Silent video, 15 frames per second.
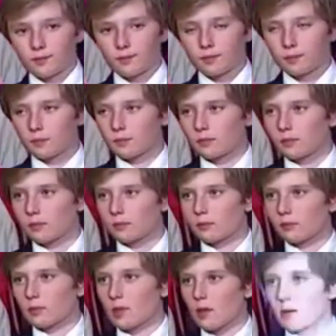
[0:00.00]
It's a
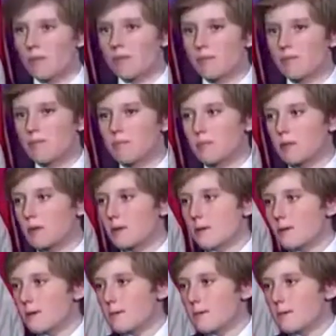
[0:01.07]
movement comprised of